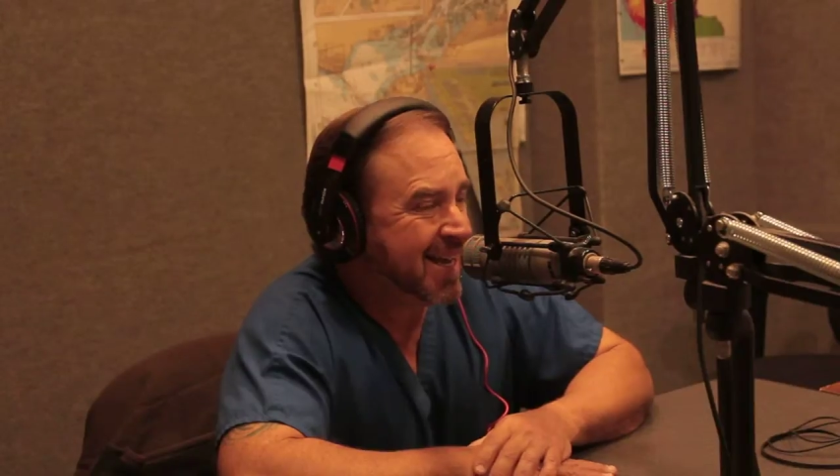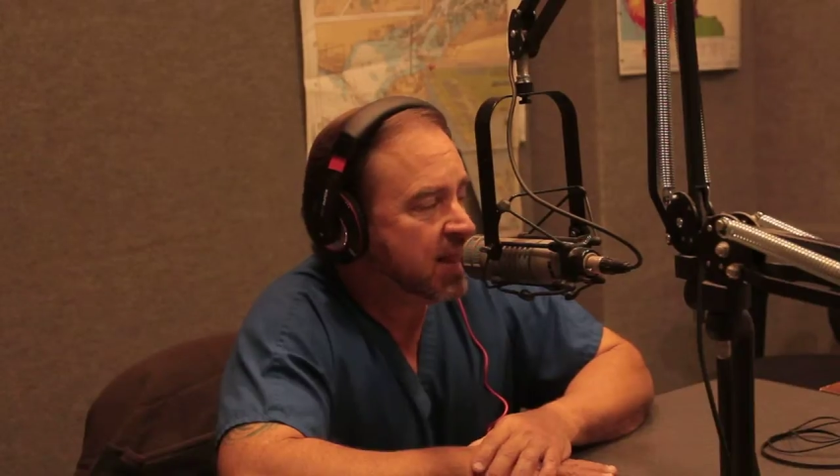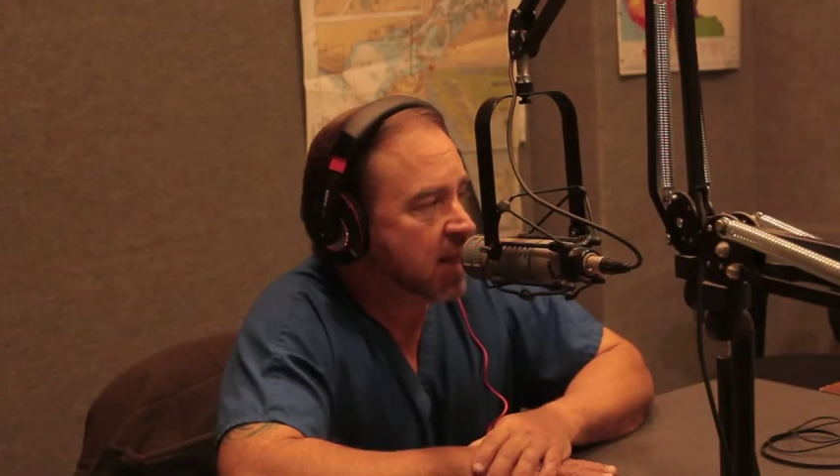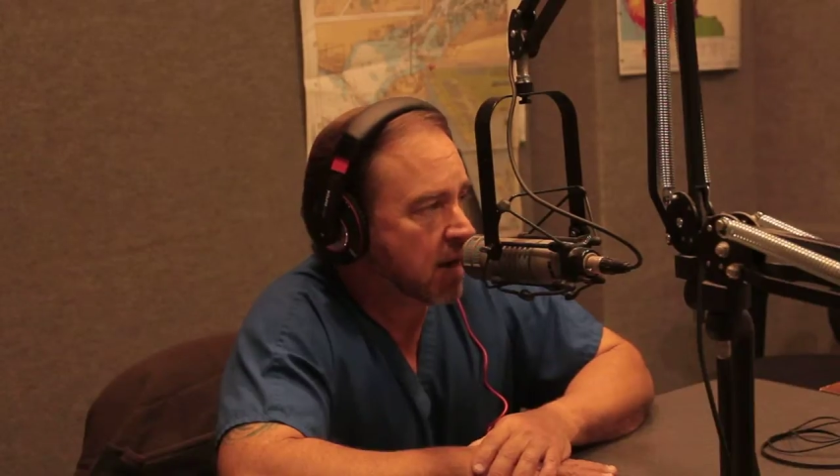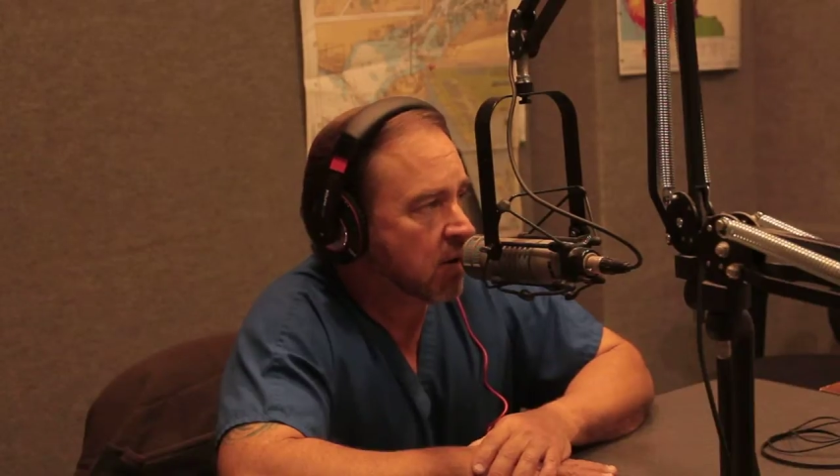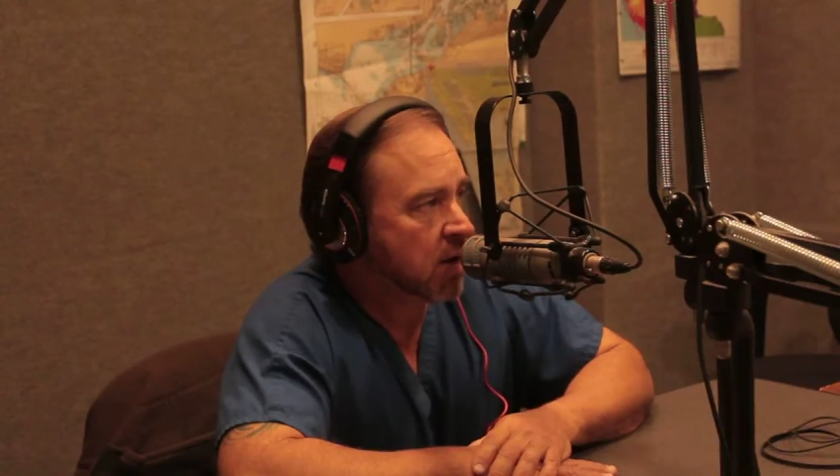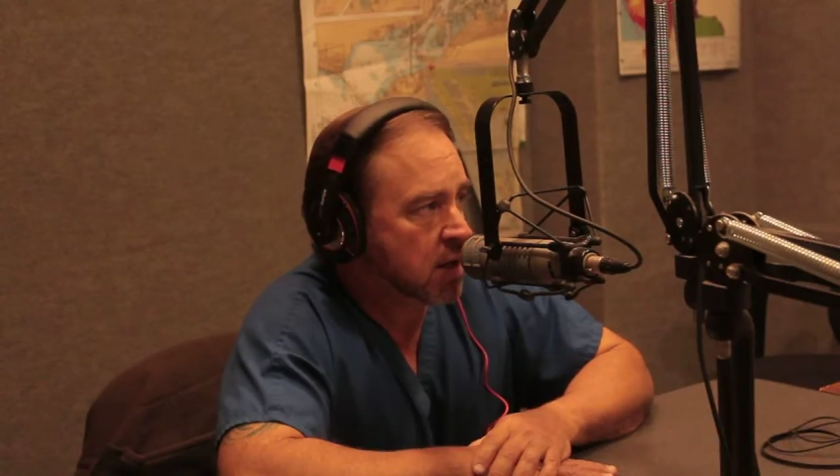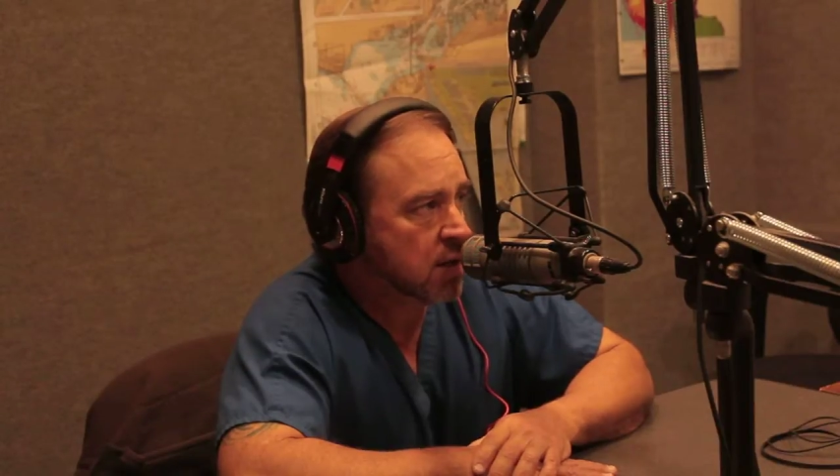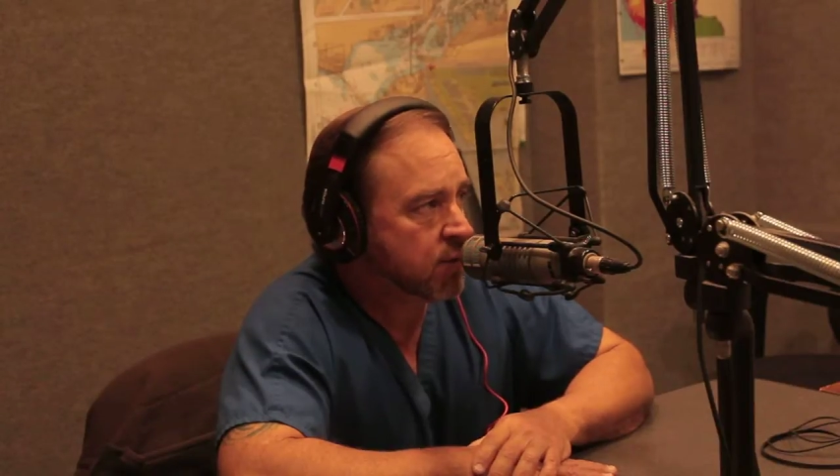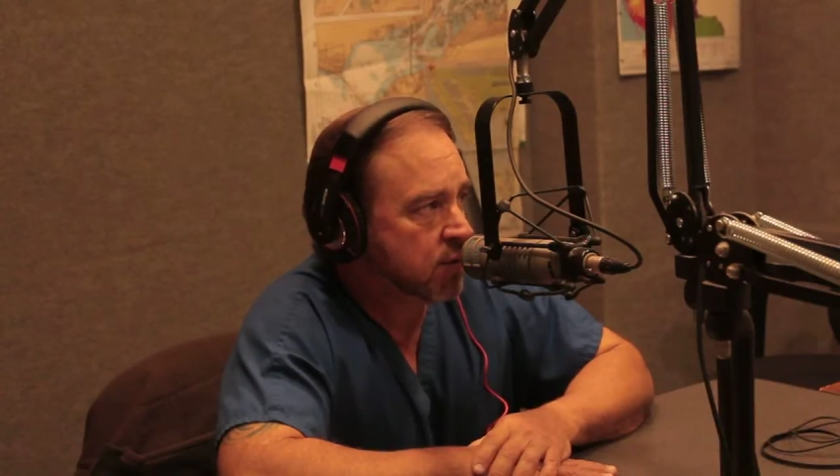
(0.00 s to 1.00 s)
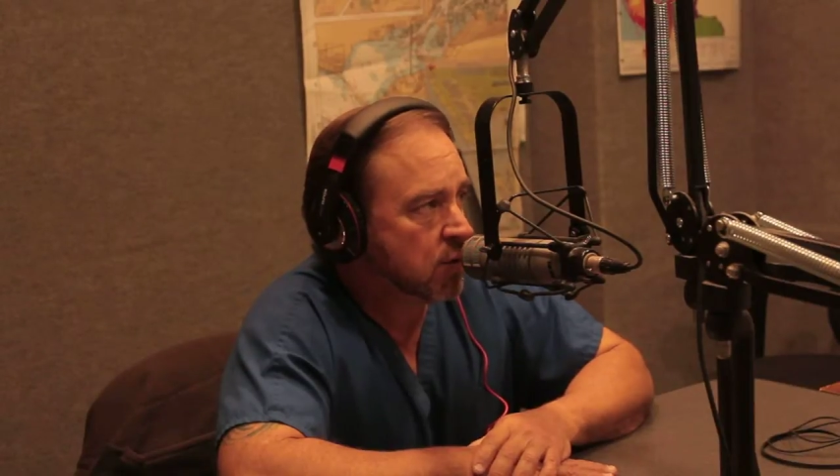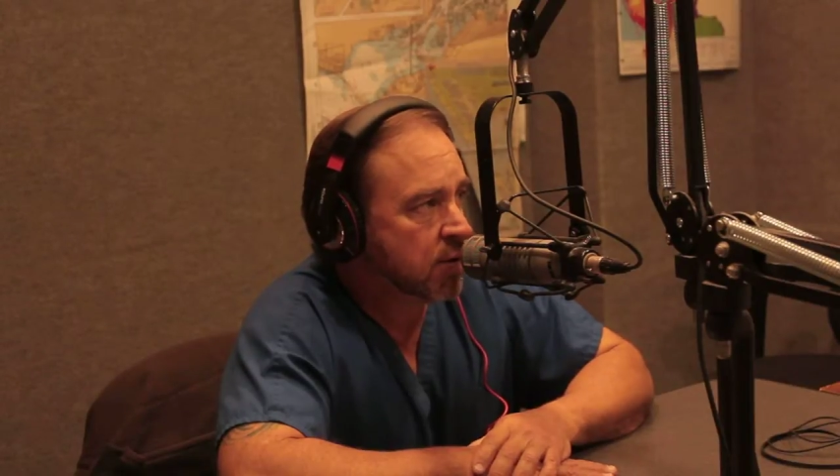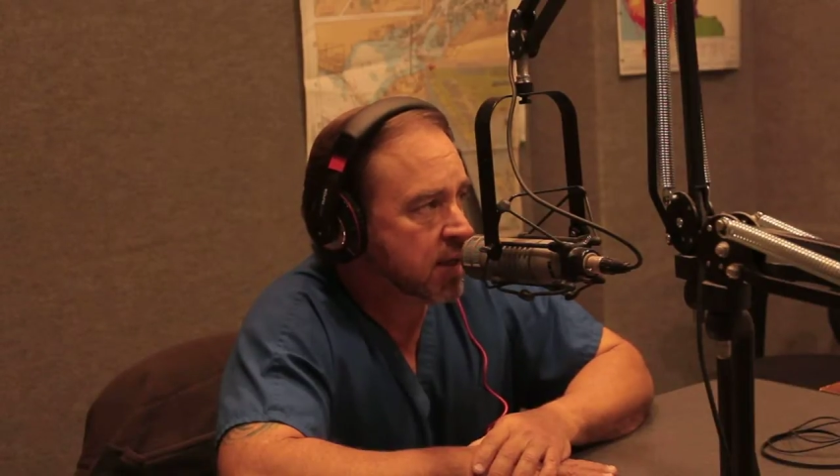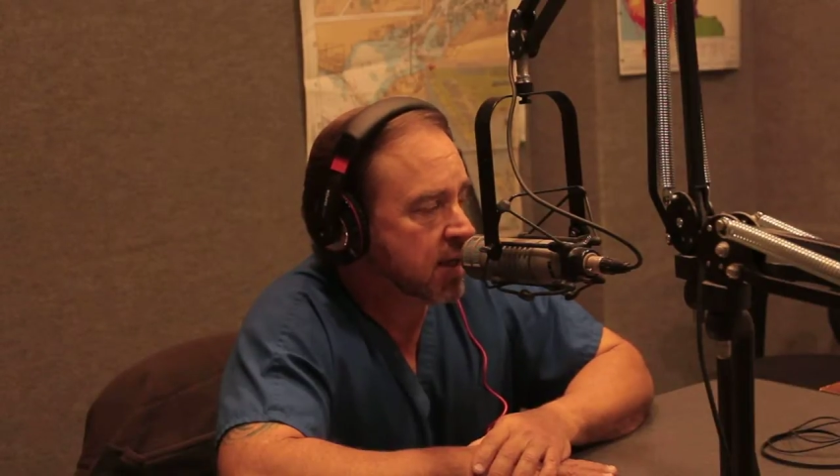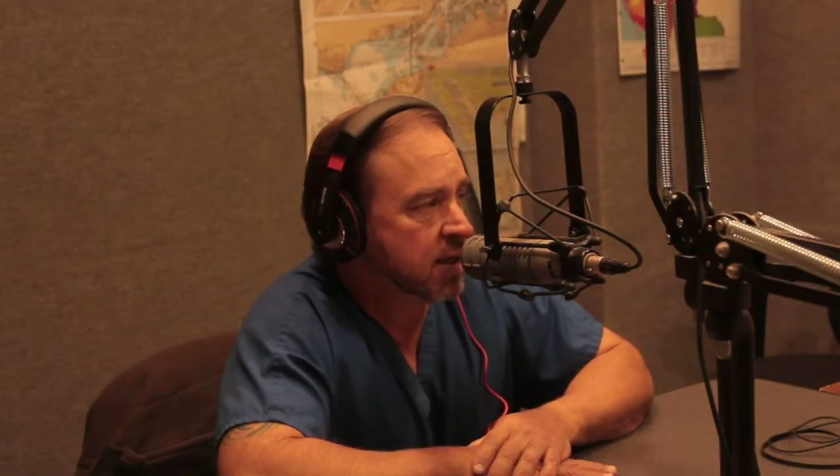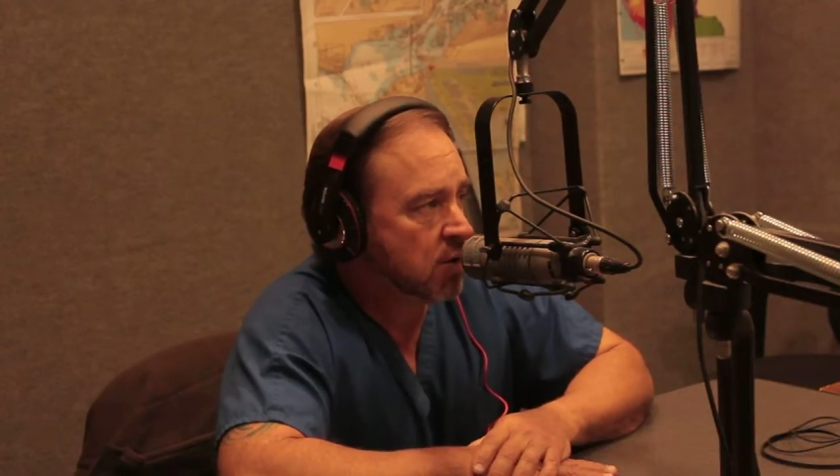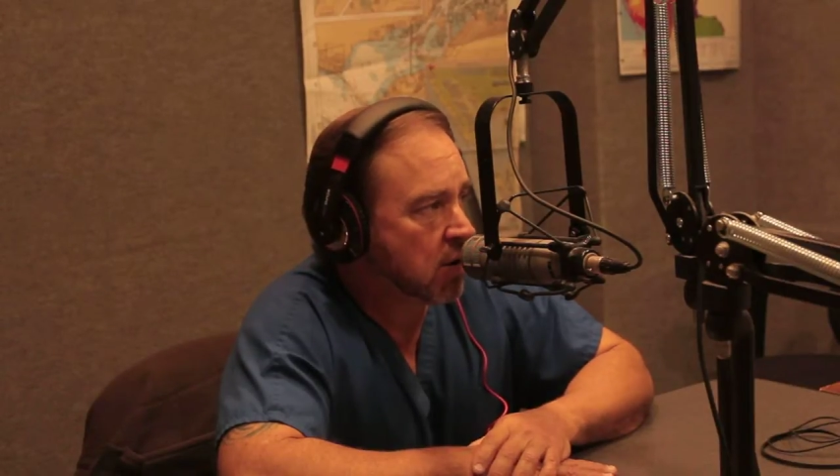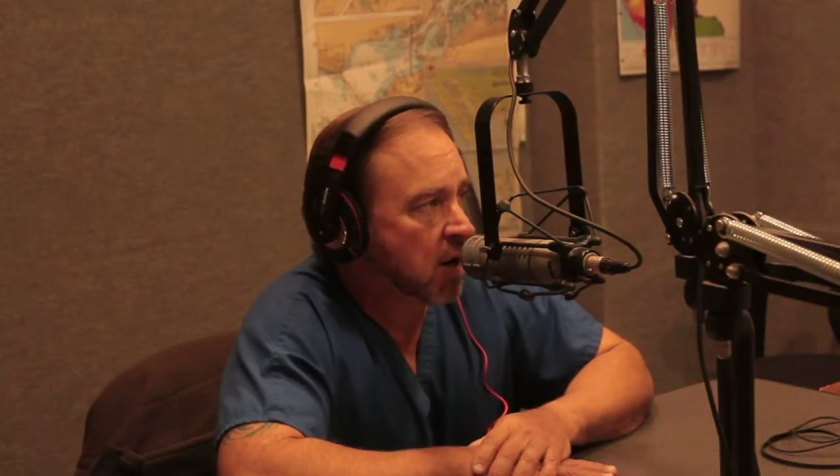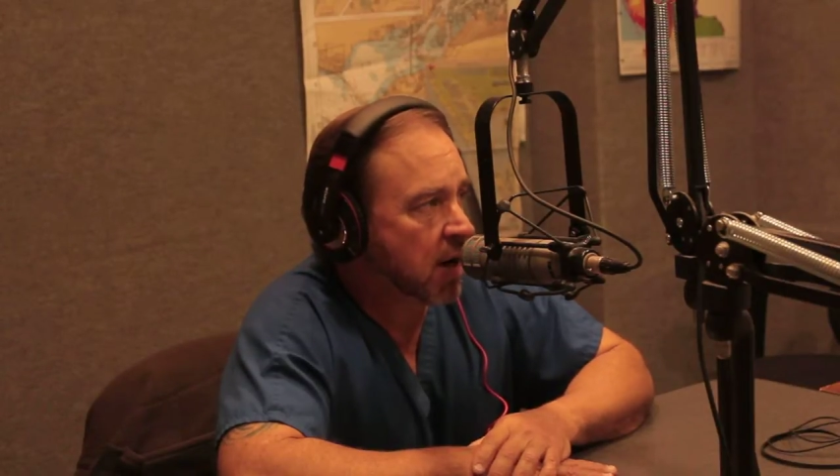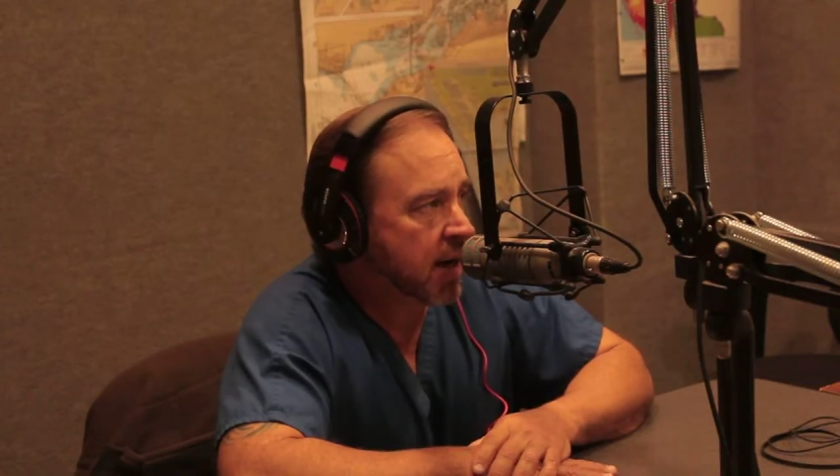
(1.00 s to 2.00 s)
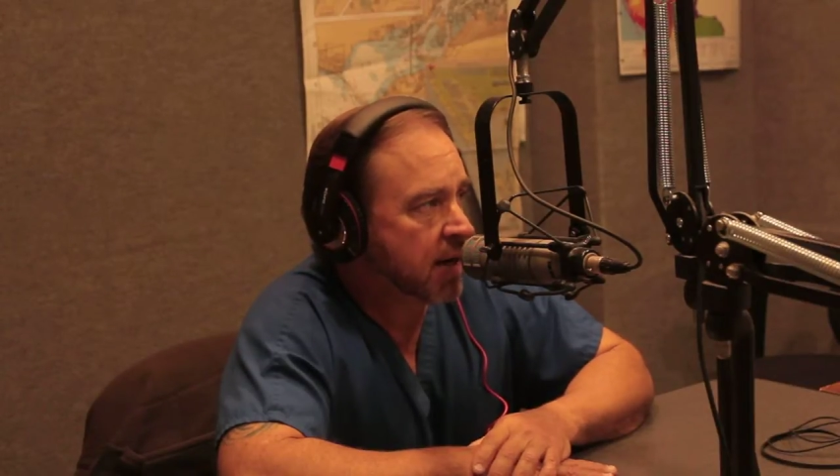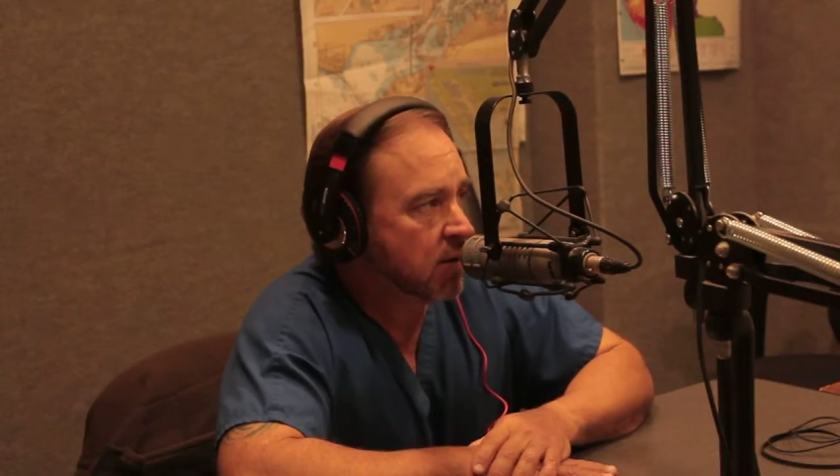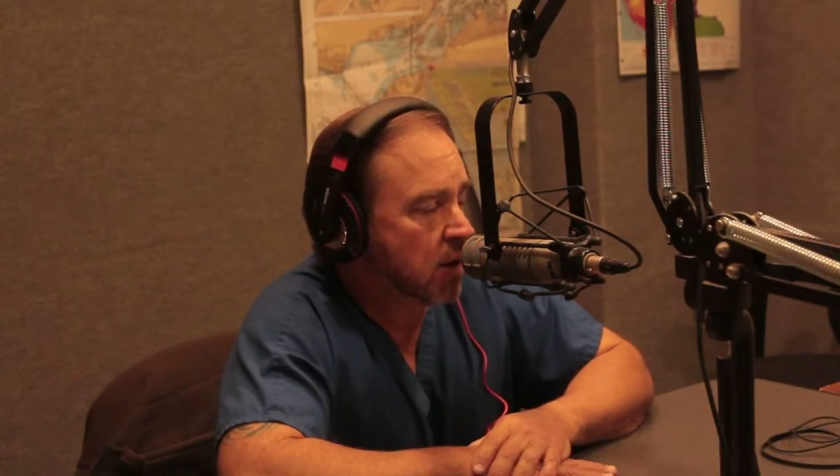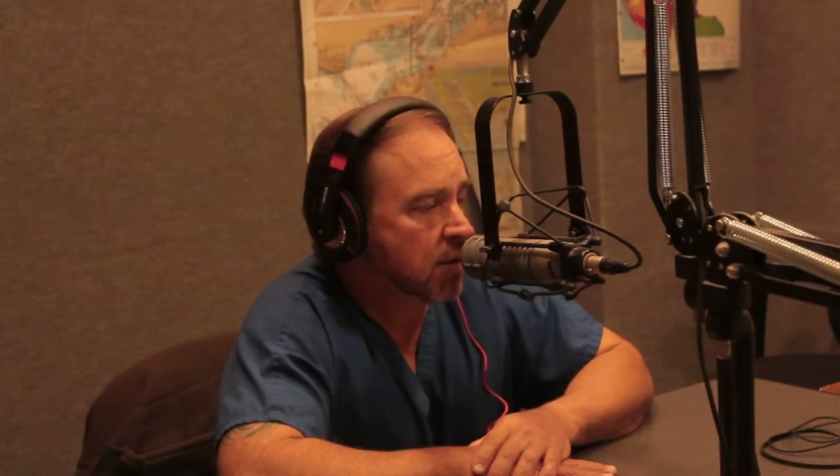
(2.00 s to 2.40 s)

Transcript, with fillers: in there, in the fluid, in your eye,